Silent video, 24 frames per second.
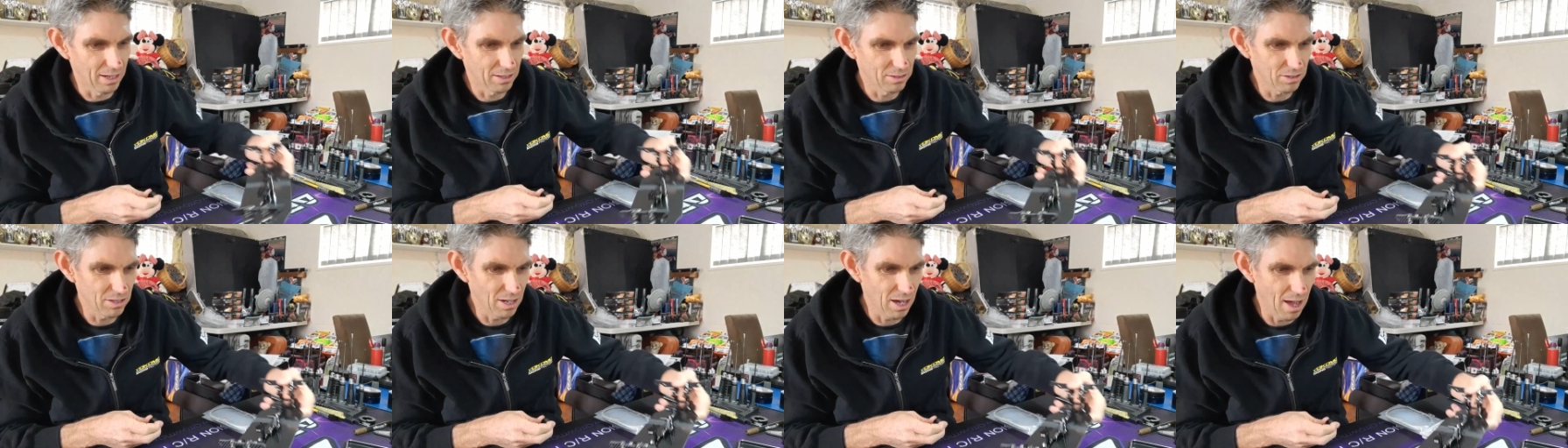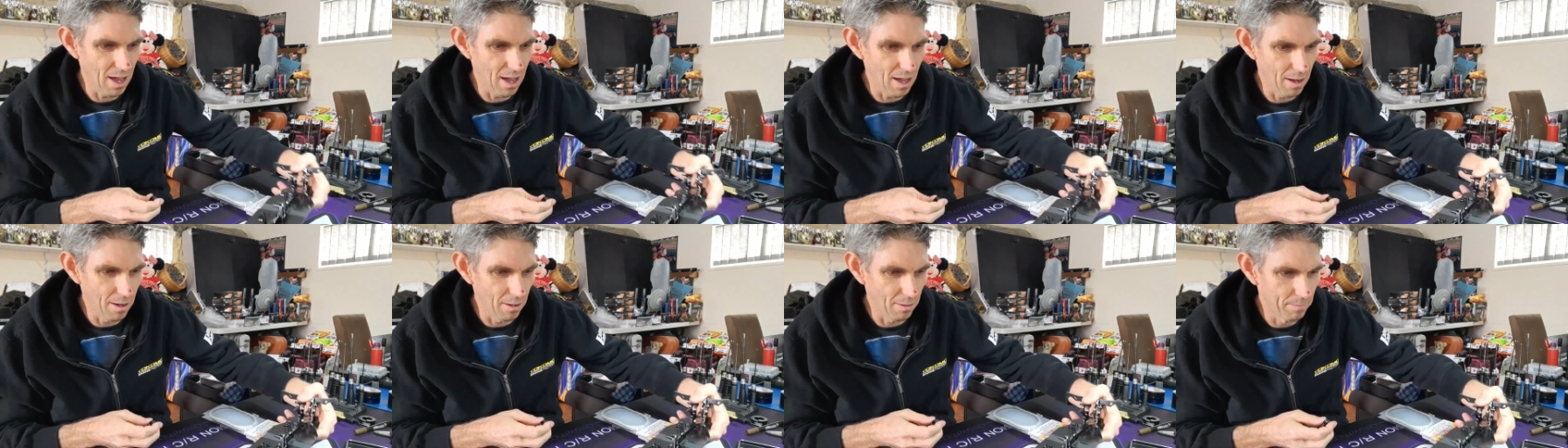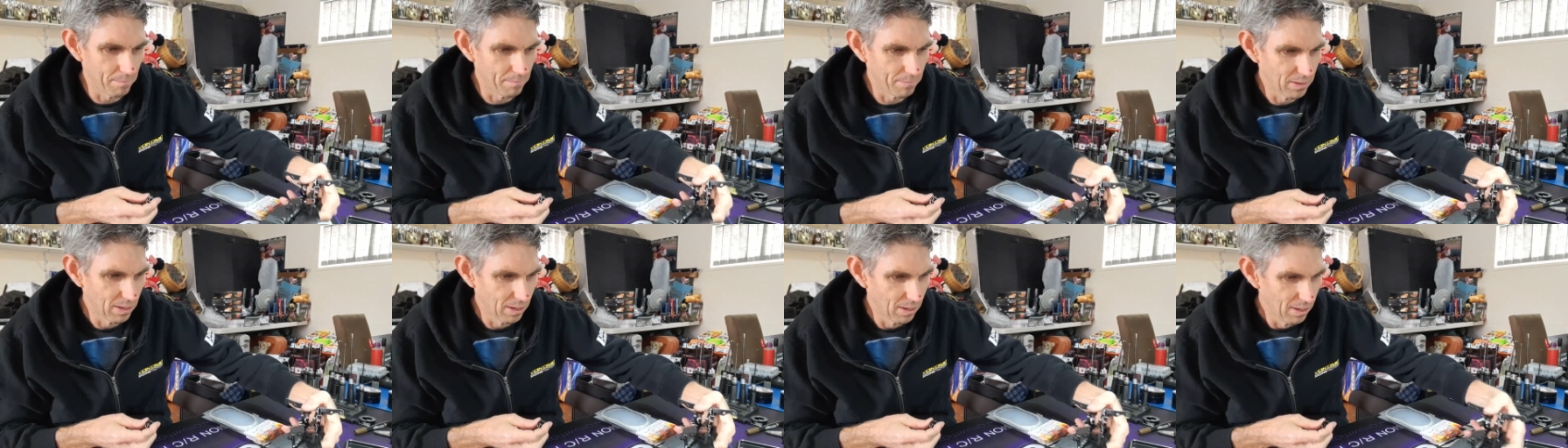So
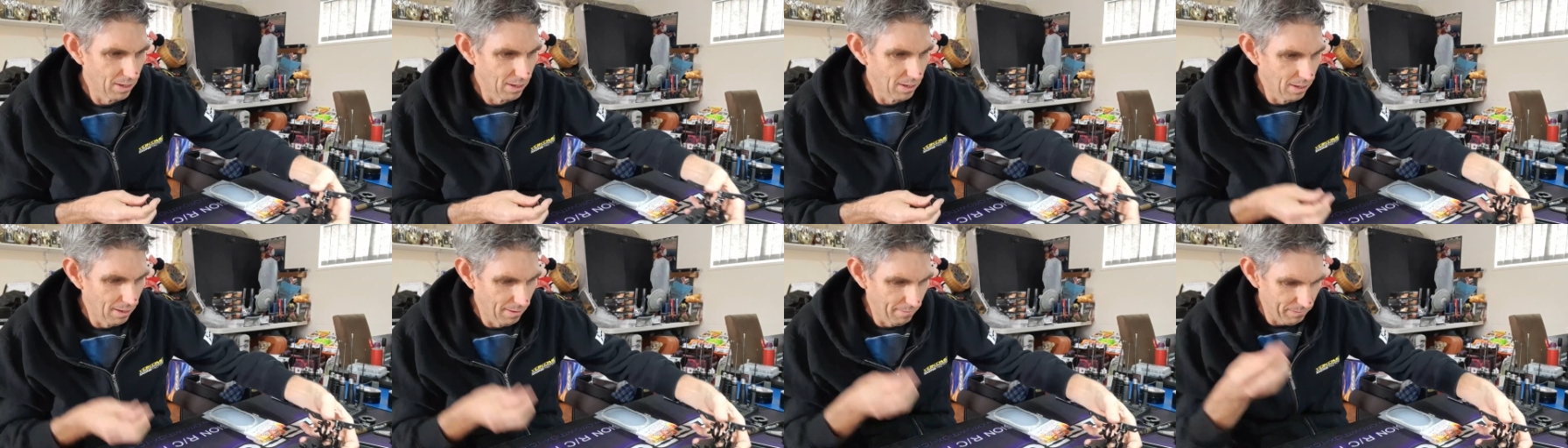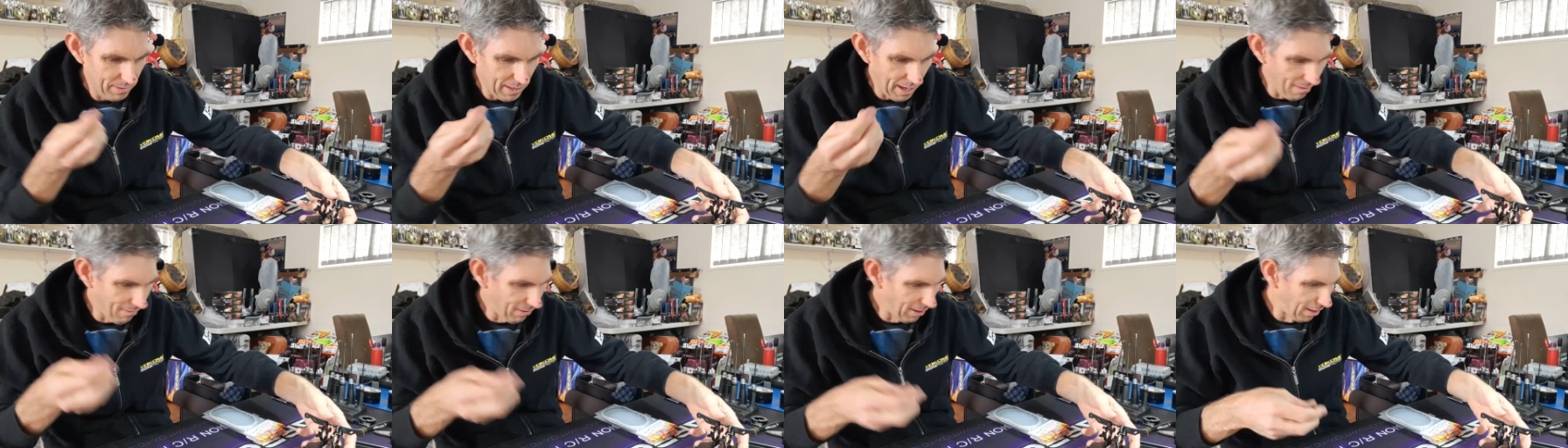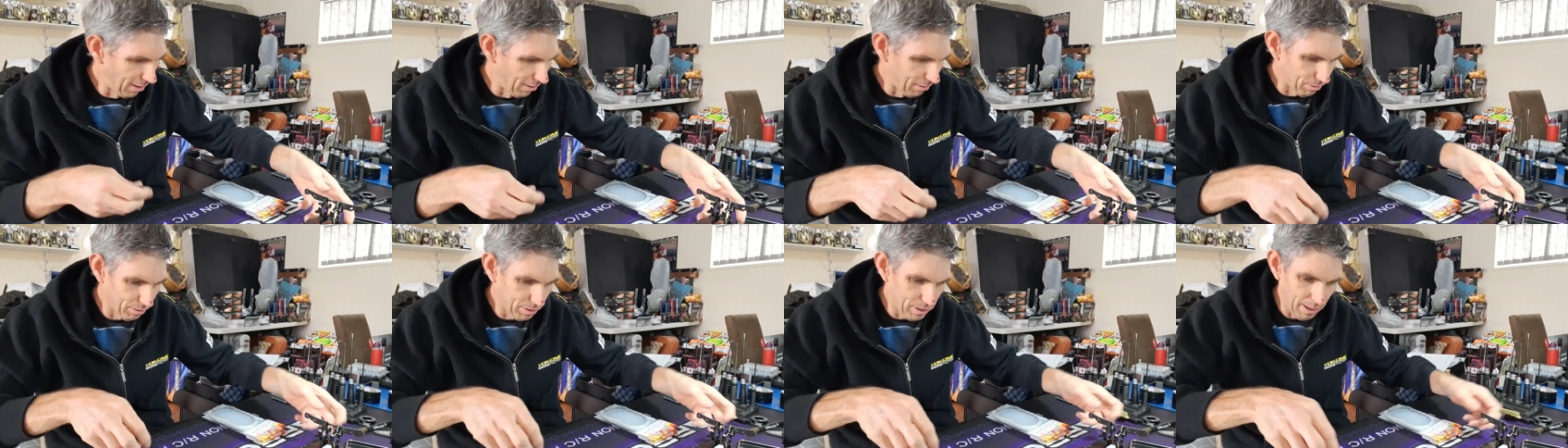another
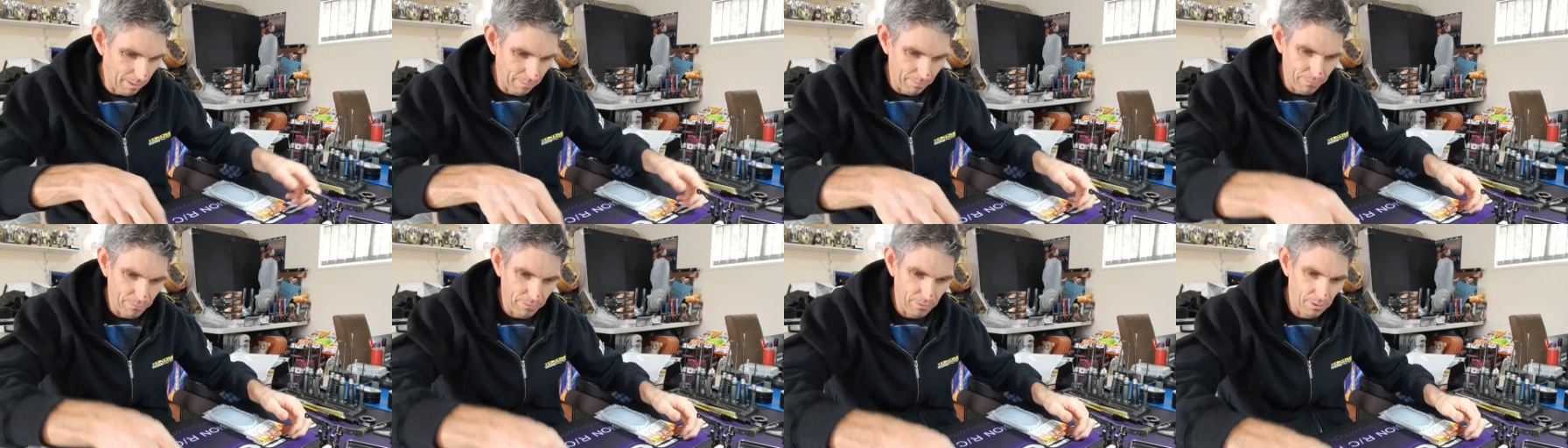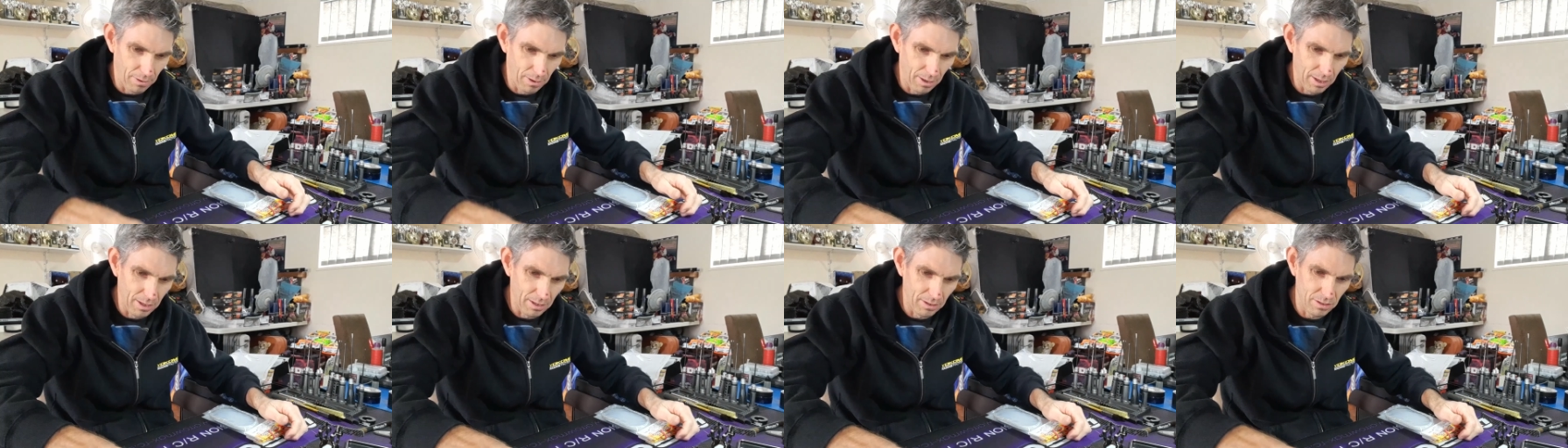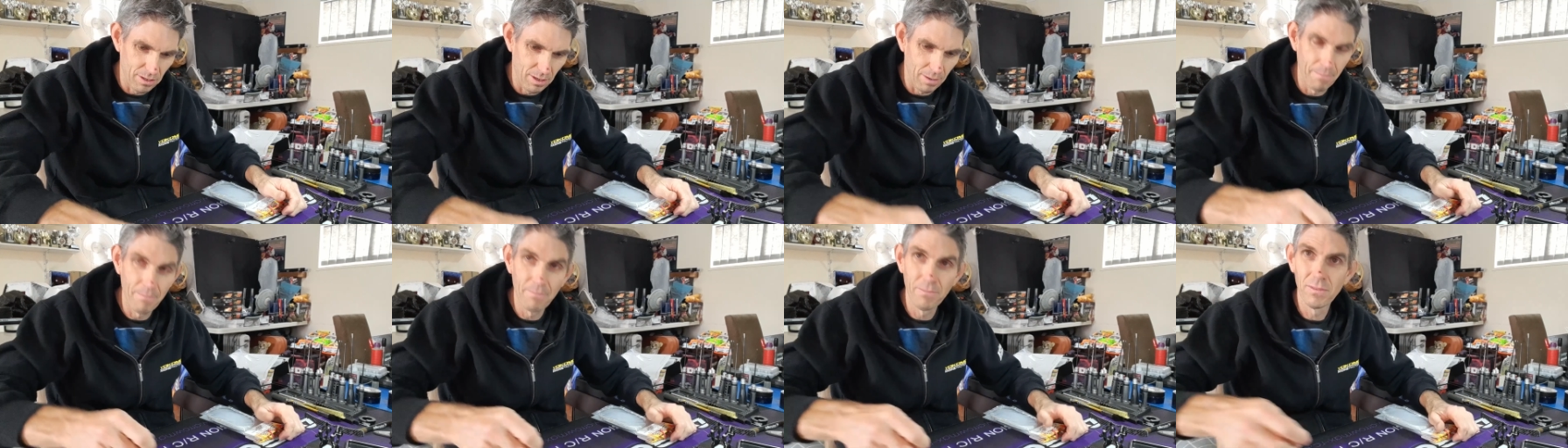little tip for you.
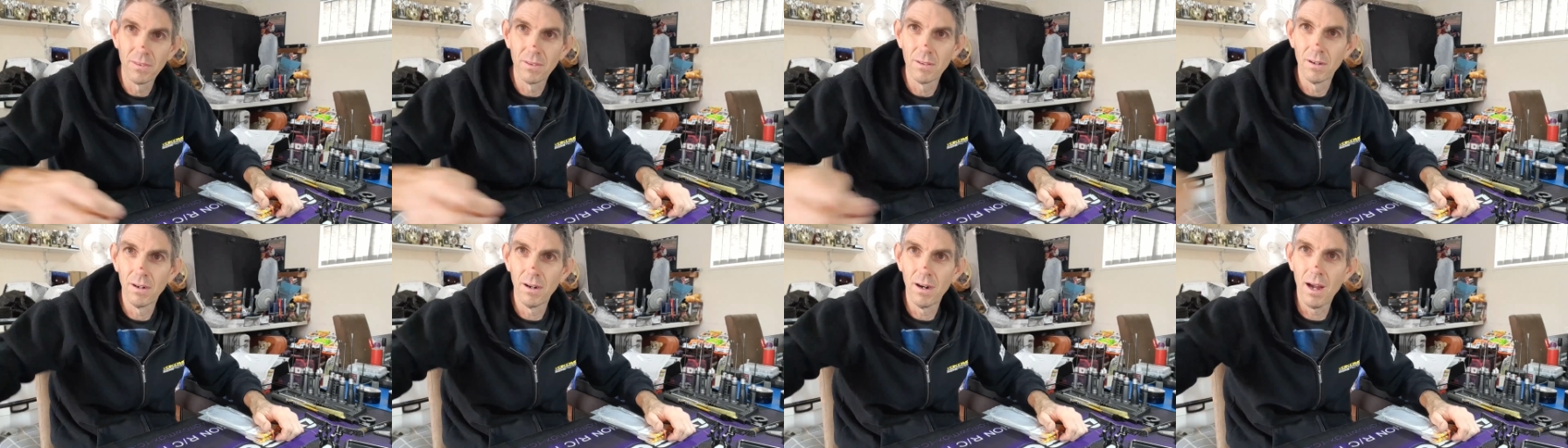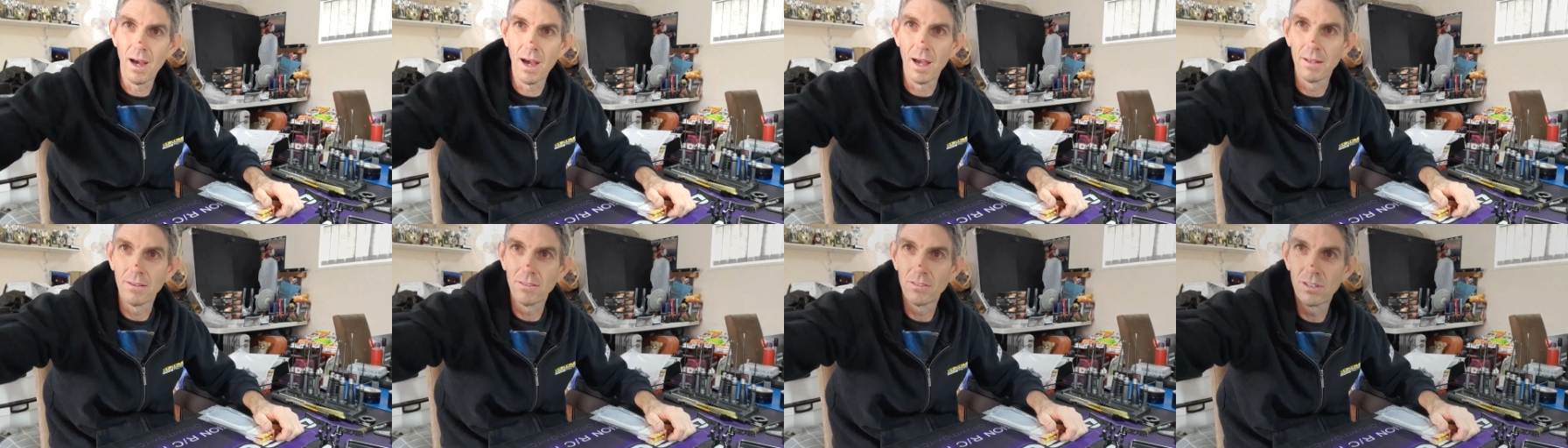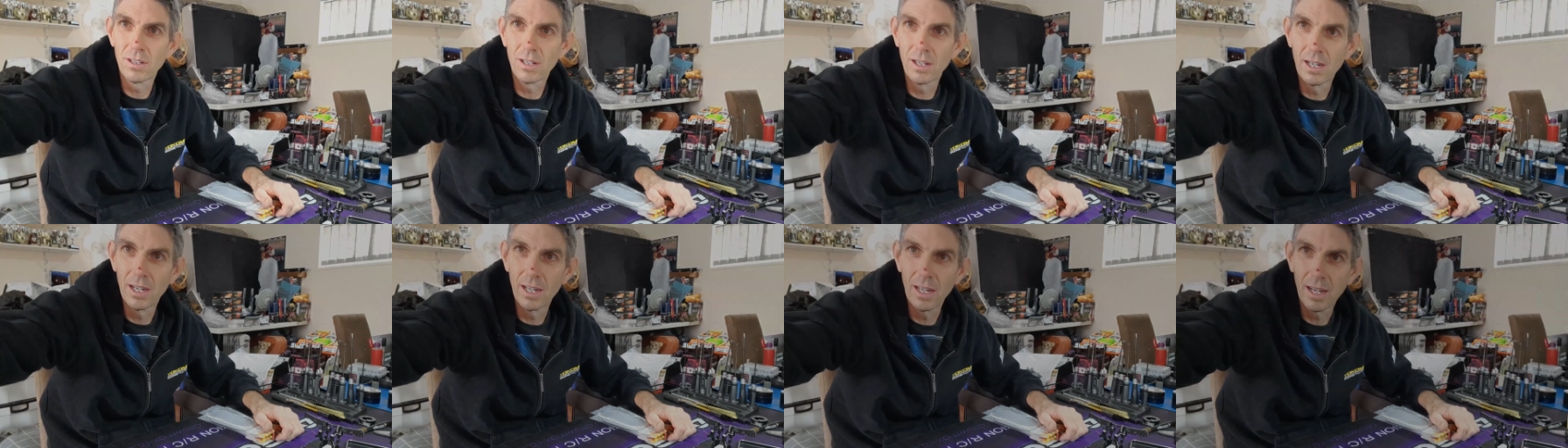All right, see
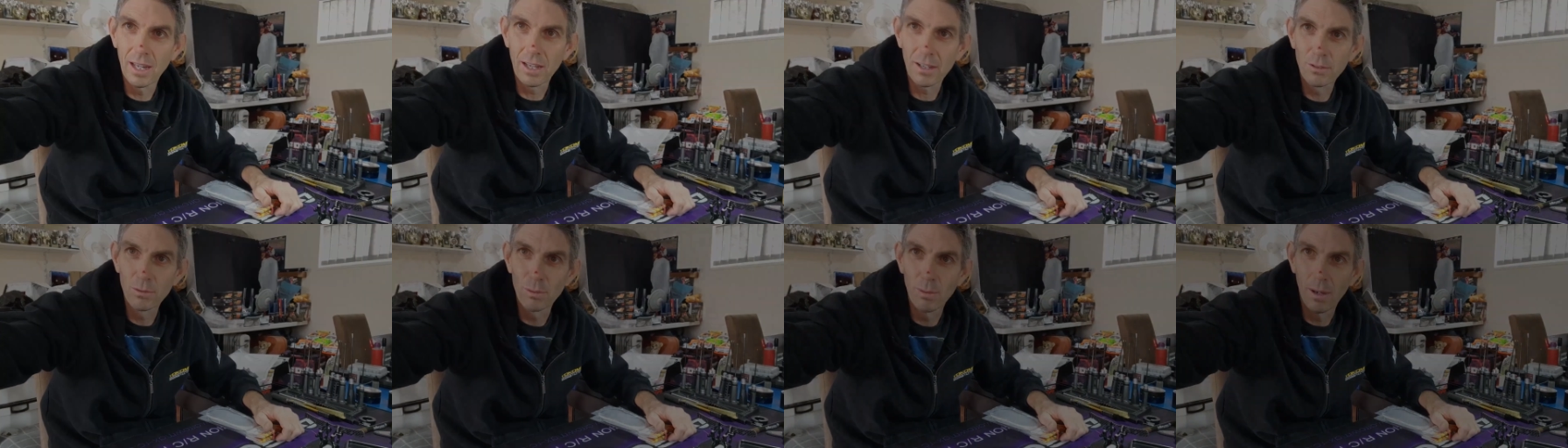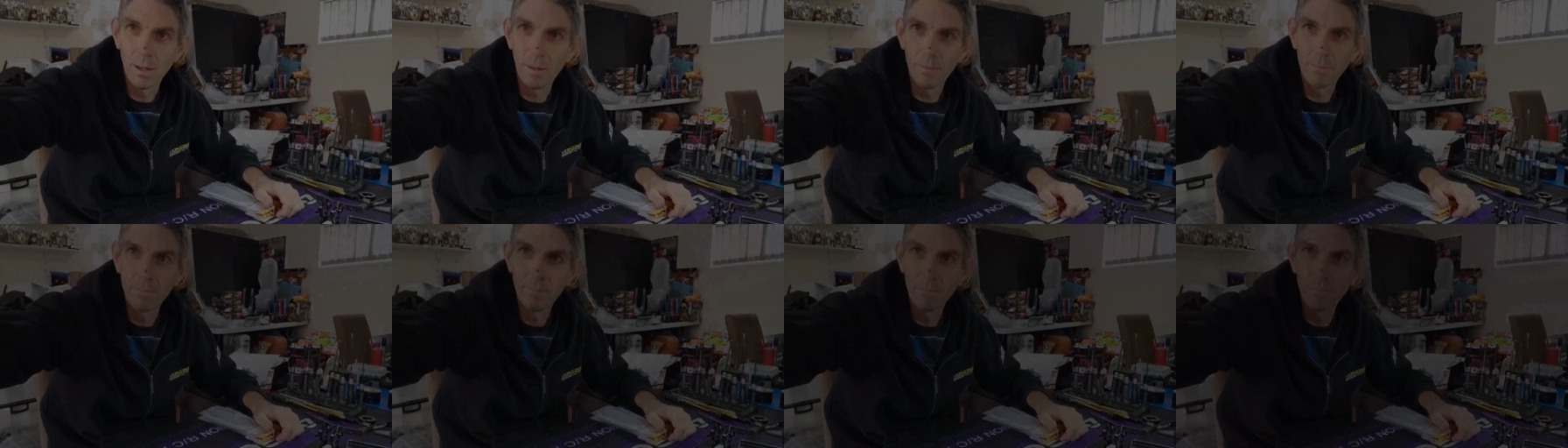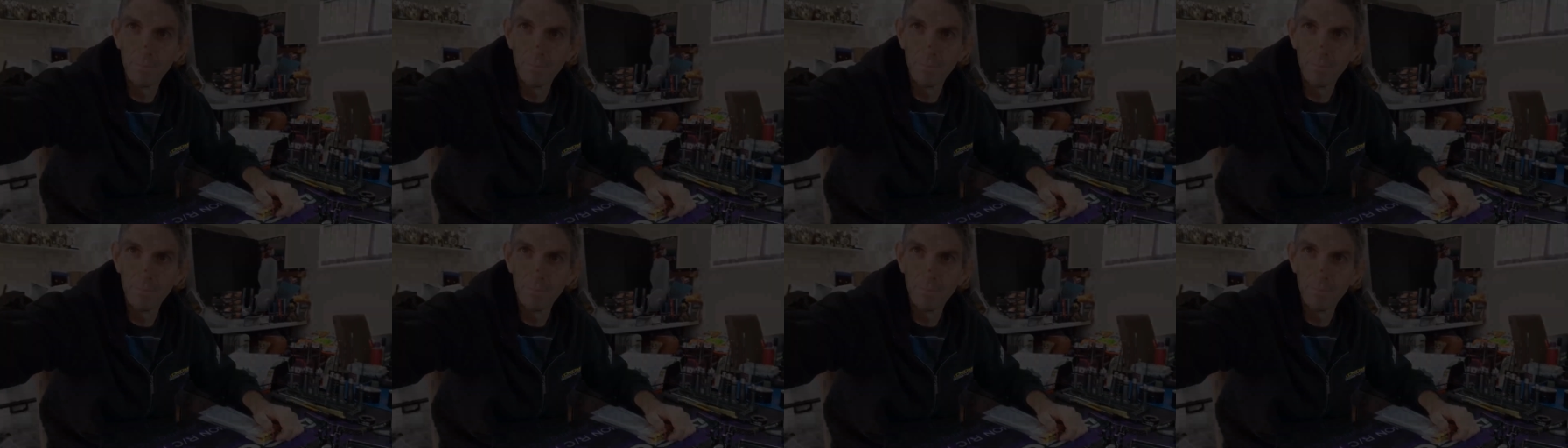you in the next one.